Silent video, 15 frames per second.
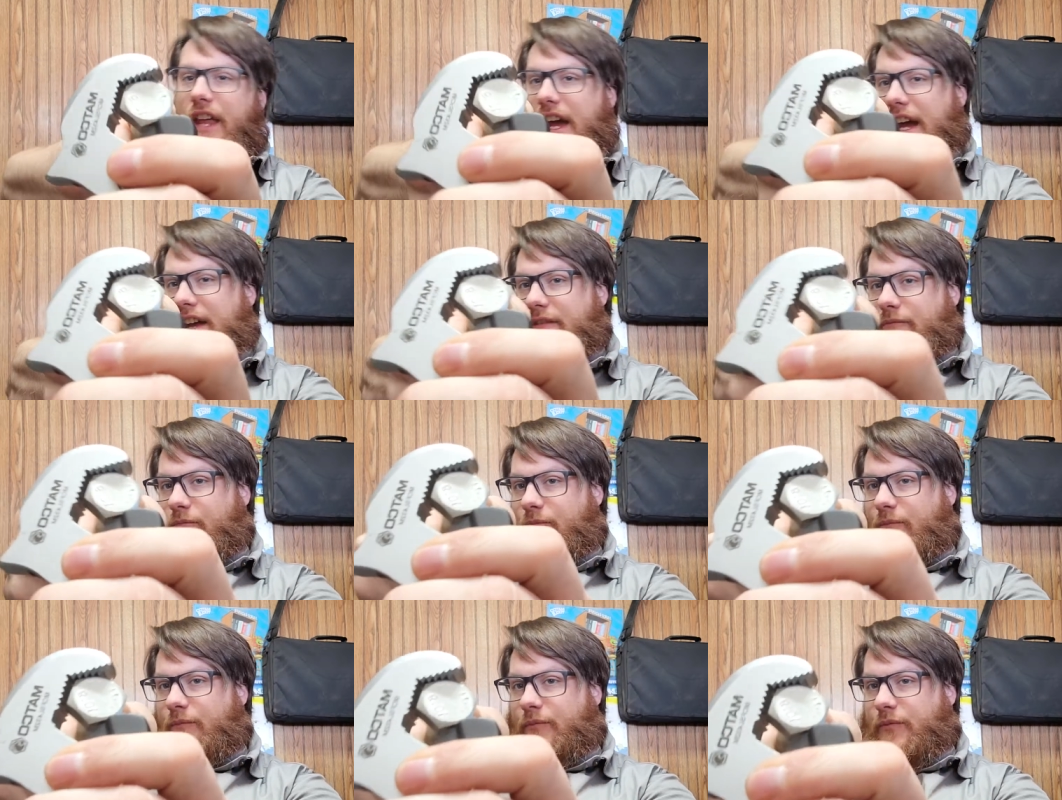that
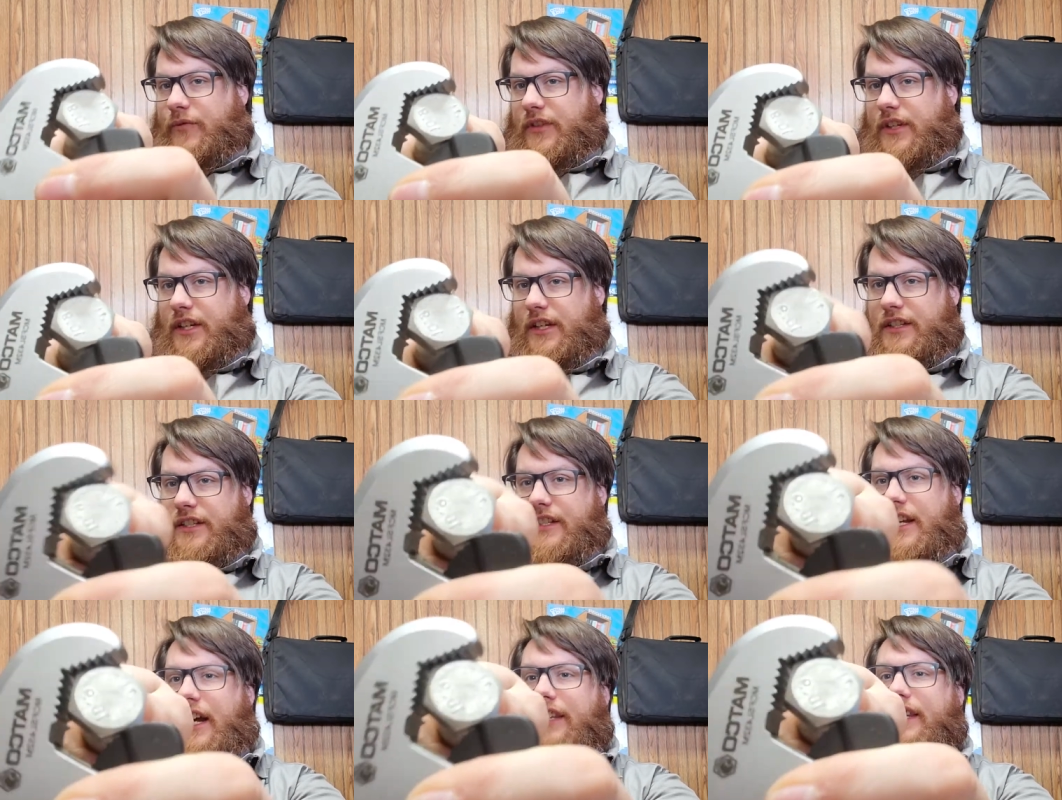because
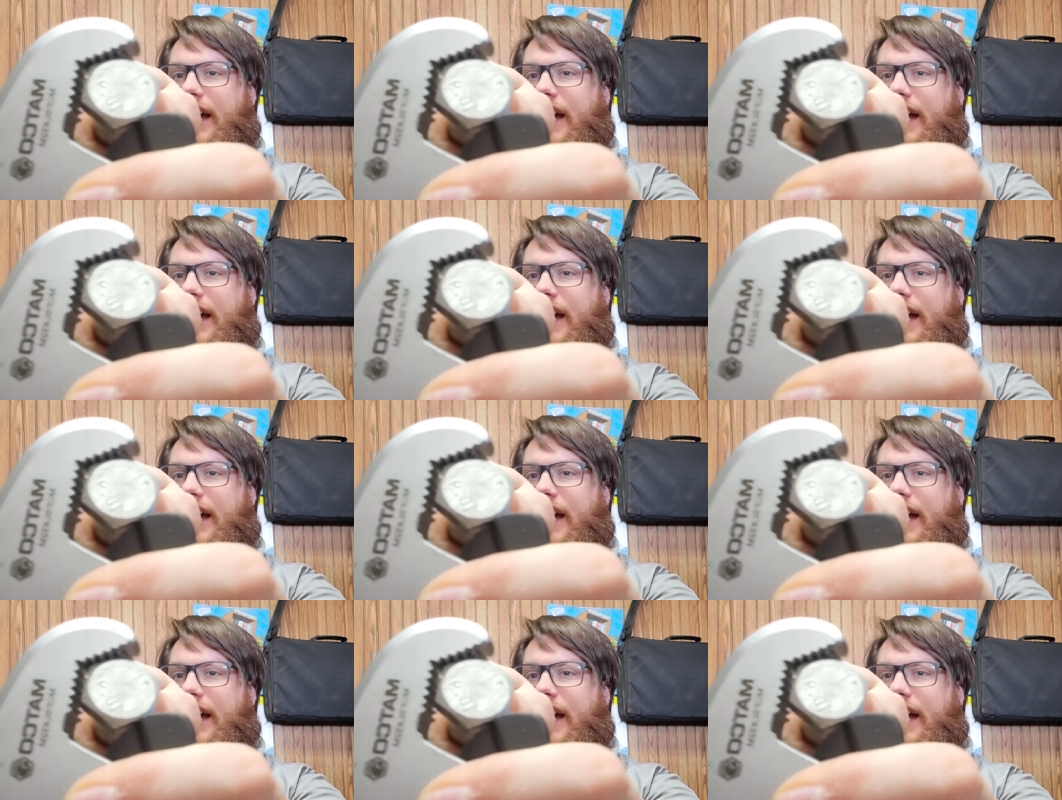it's got